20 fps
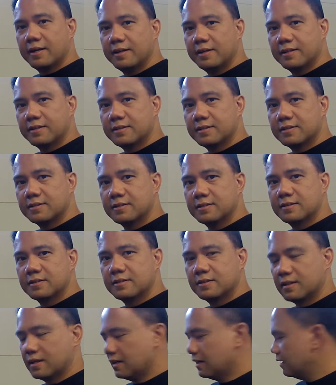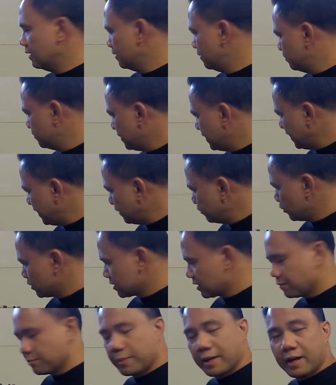this, the head
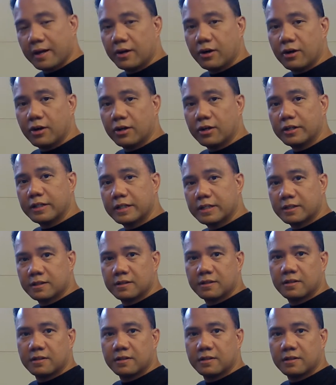wasn't on